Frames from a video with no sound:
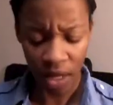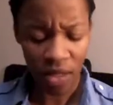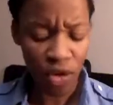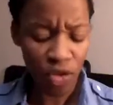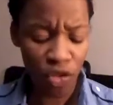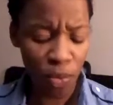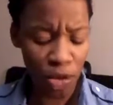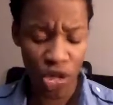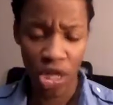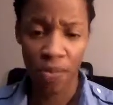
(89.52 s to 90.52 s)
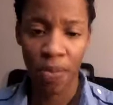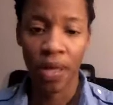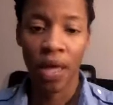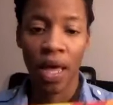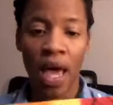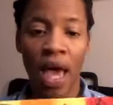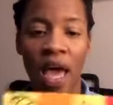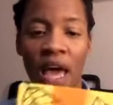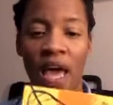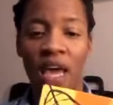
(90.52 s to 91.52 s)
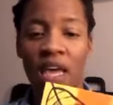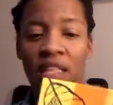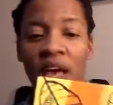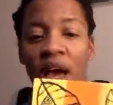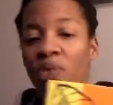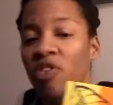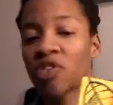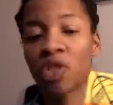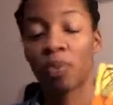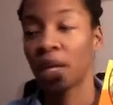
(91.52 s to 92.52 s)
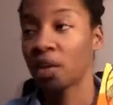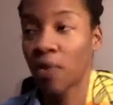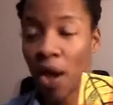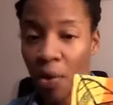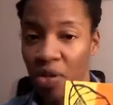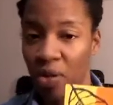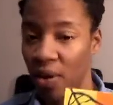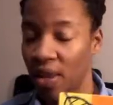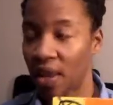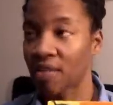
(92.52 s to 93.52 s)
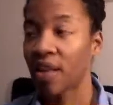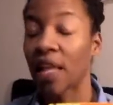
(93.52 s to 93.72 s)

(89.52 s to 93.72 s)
They're super cheap. And I was just playing around with acrylics.